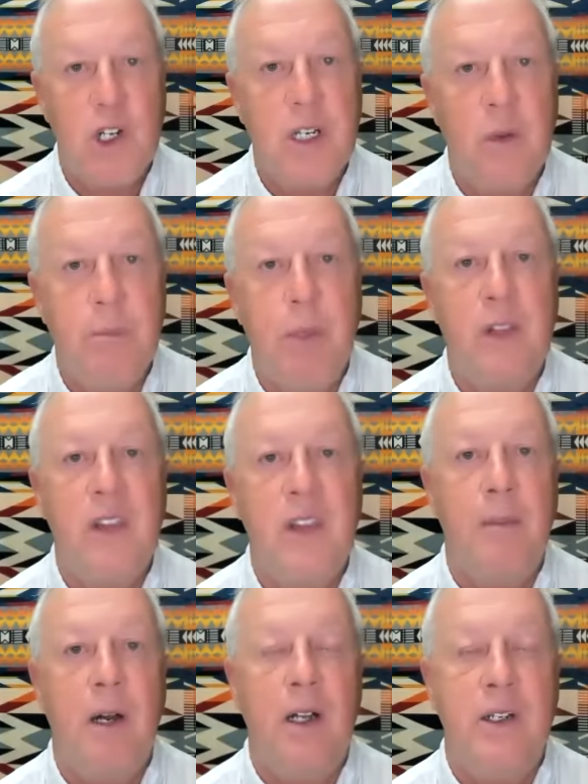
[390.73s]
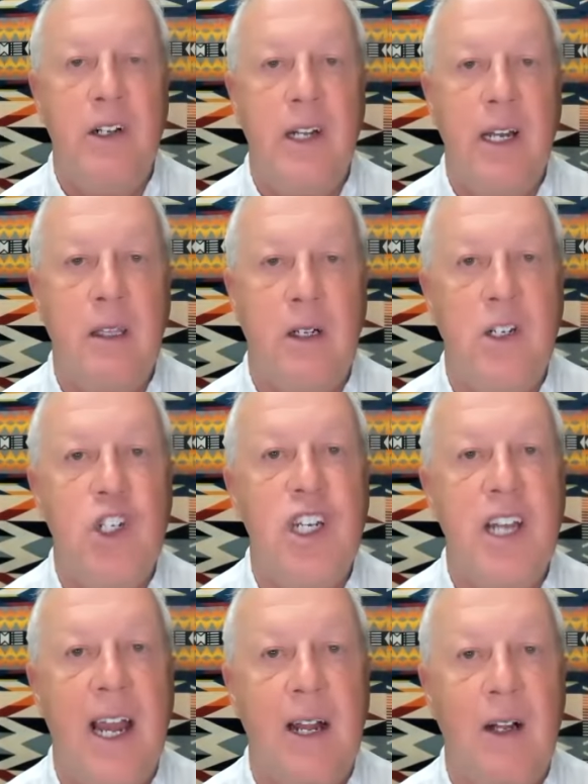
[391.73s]
She would put them underneath her
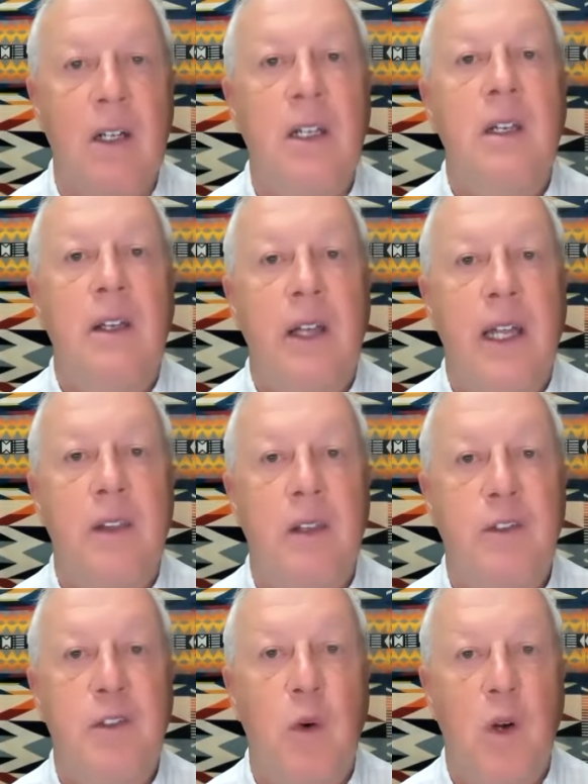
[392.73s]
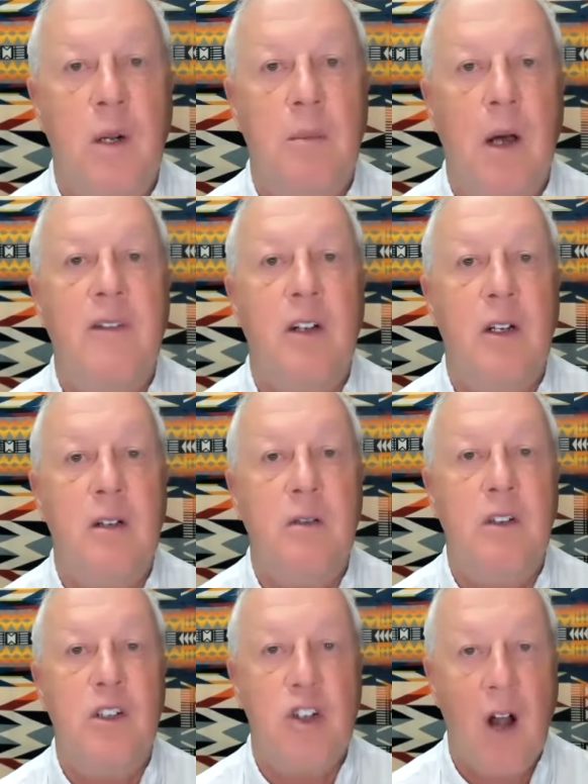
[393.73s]
chair in the form of a
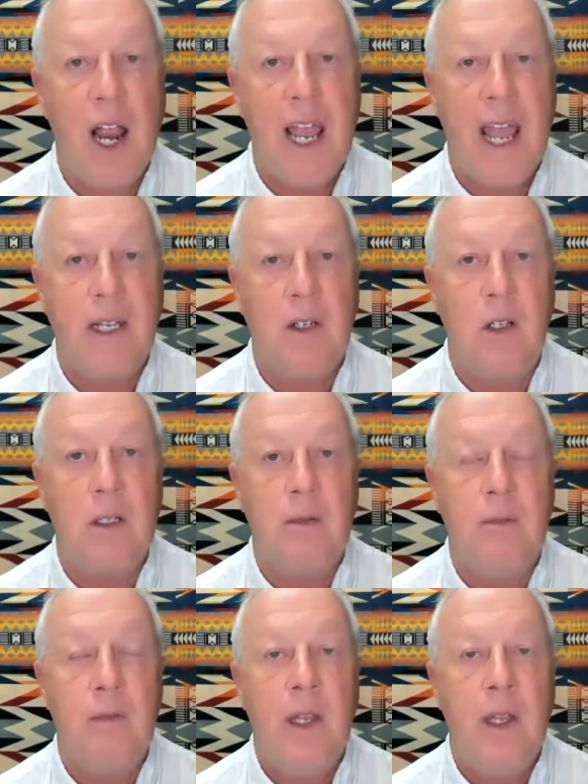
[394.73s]
triangle.